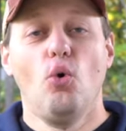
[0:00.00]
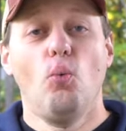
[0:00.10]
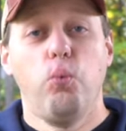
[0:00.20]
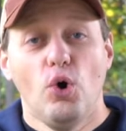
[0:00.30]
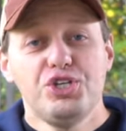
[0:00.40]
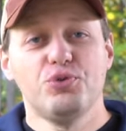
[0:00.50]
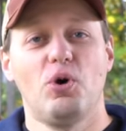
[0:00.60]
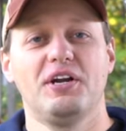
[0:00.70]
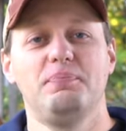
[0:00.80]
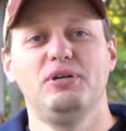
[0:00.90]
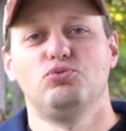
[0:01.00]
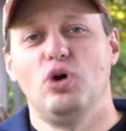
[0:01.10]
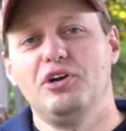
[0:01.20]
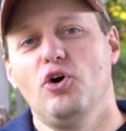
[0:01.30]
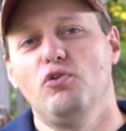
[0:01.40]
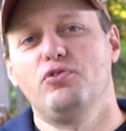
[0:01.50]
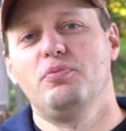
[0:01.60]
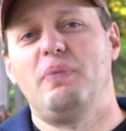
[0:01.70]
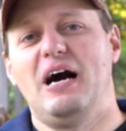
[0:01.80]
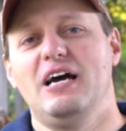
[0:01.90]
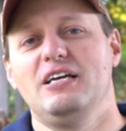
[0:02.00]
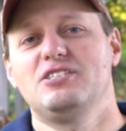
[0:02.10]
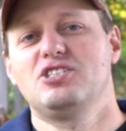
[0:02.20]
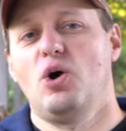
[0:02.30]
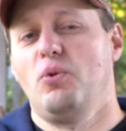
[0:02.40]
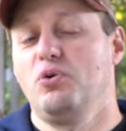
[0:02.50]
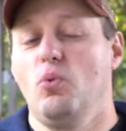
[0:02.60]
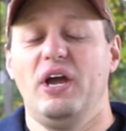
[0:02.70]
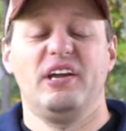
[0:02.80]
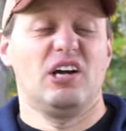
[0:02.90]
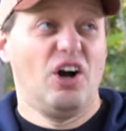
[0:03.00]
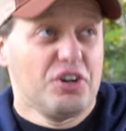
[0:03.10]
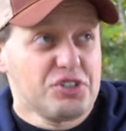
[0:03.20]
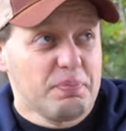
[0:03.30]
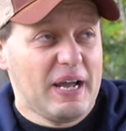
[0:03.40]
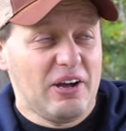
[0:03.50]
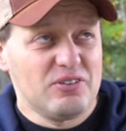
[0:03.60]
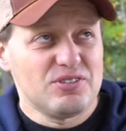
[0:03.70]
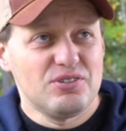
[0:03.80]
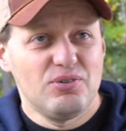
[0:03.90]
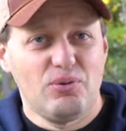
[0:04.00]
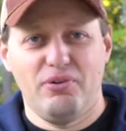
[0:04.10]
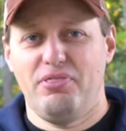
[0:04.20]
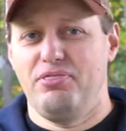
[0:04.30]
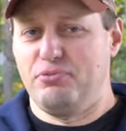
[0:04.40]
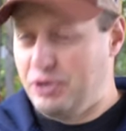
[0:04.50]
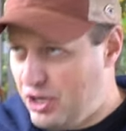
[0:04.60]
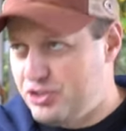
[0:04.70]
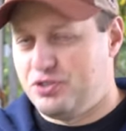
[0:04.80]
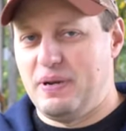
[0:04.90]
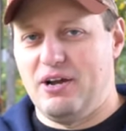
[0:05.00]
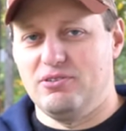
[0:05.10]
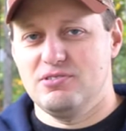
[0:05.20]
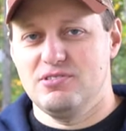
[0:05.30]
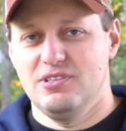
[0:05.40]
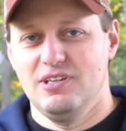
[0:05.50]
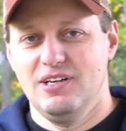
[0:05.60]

Would you want to be run over by someone weighing 100 pounds or 300 pounds?